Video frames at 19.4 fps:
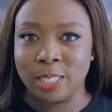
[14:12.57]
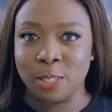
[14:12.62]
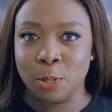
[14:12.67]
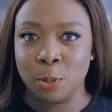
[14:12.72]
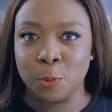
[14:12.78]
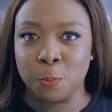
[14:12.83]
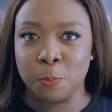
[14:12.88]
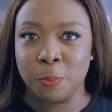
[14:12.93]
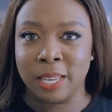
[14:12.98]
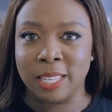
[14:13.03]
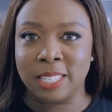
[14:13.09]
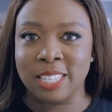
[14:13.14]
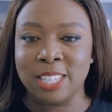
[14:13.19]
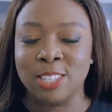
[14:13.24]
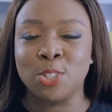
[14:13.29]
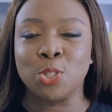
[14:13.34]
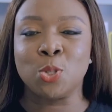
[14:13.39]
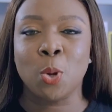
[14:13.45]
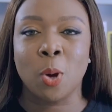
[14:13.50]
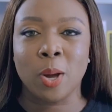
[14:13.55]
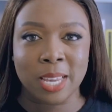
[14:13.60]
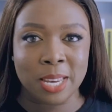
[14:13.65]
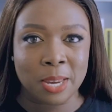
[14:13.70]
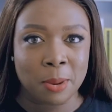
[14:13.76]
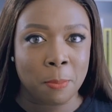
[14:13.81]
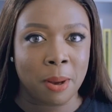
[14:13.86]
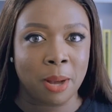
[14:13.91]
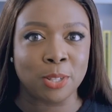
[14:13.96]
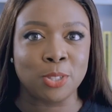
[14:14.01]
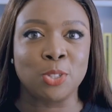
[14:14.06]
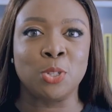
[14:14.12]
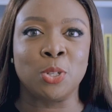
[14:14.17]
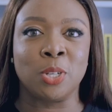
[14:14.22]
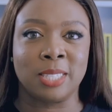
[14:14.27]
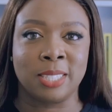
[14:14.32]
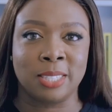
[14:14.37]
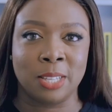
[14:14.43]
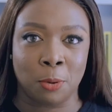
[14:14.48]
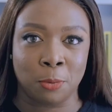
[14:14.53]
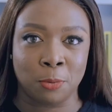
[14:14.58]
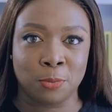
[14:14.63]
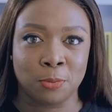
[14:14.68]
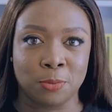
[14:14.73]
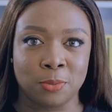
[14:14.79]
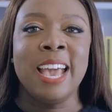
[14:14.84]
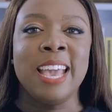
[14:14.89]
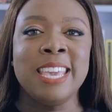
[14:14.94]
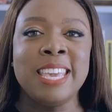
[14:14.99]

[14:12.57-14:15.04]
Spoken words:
sales page is talking about yourself.